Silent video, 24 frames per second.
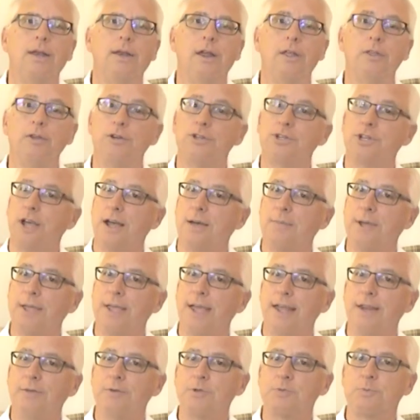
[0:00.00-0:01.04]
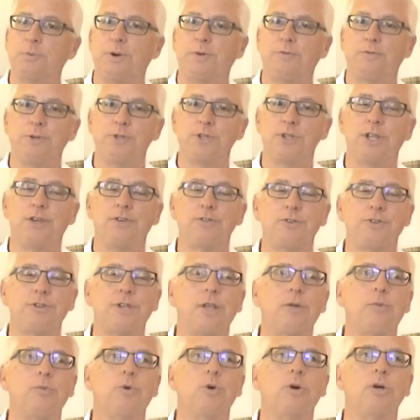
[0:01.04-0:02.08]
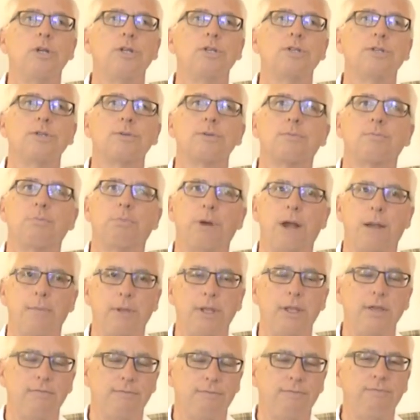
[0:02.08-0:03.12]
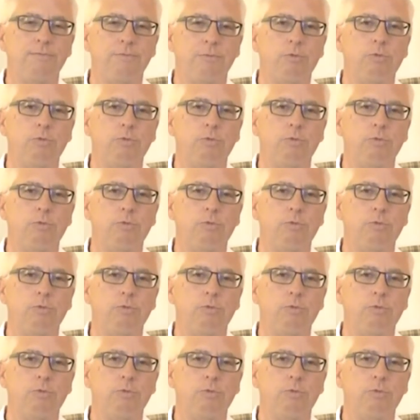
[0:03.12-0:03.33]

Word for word: Another job I had that was was interesting was probably a,